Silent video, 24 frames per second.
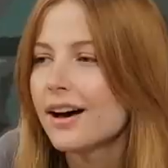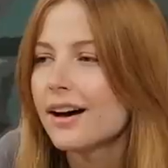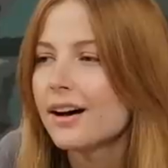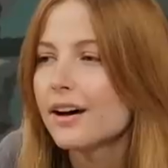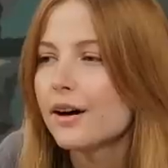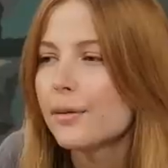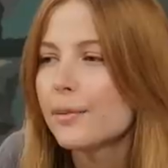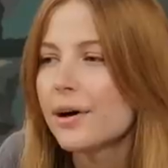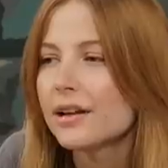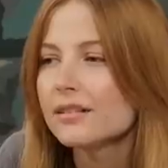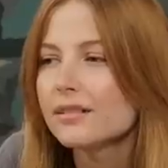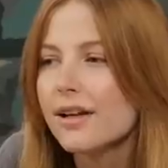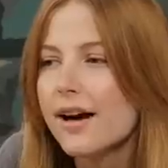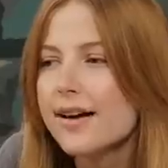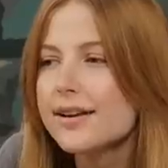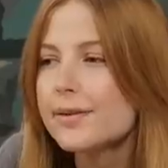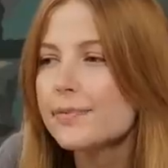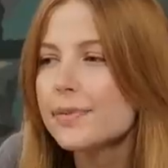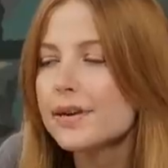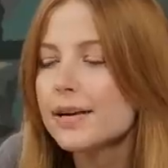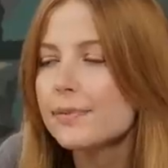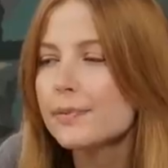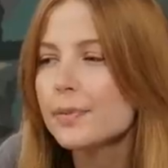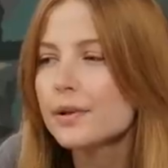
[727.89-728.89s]
Um, a lot
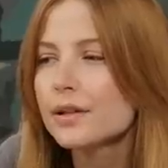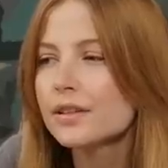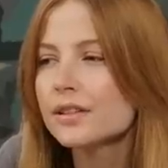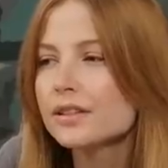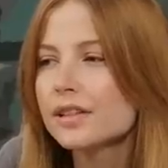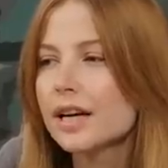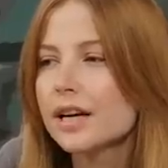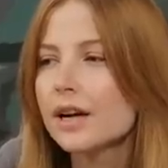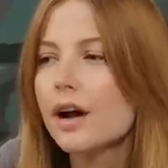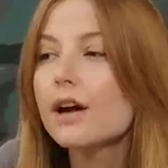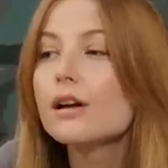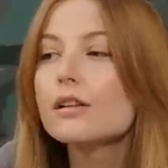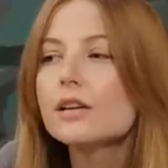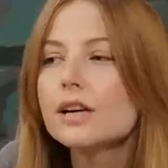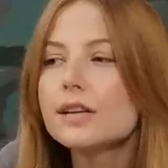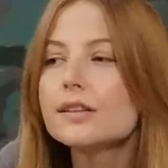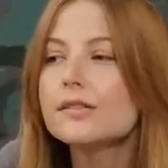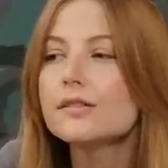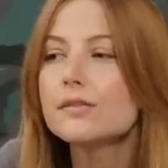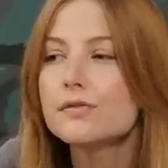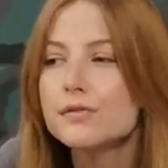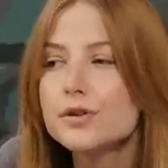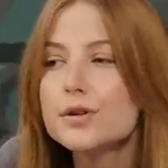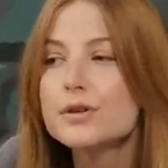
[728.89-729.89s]
of people are like, I
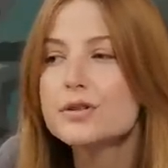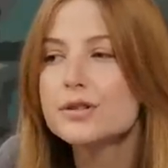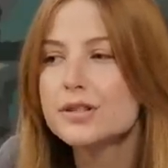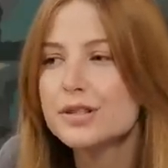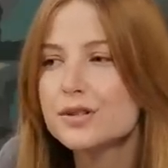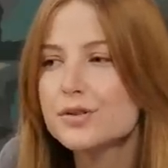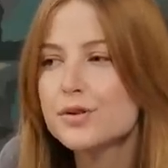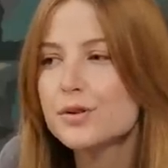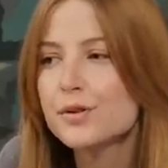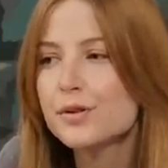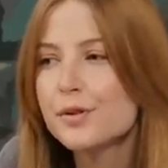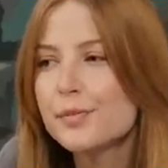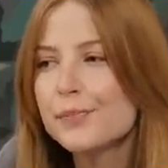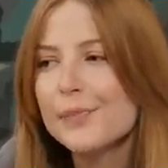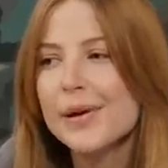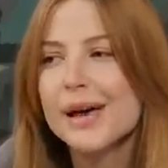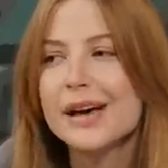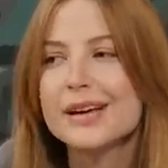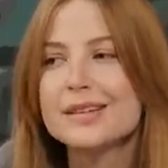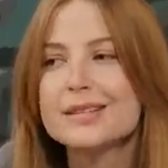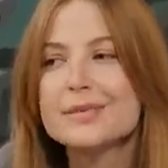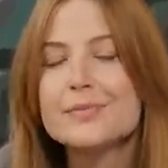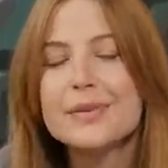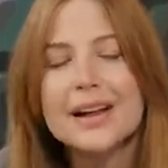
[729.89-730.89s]
like the first intro the
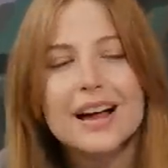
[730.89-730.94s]
best,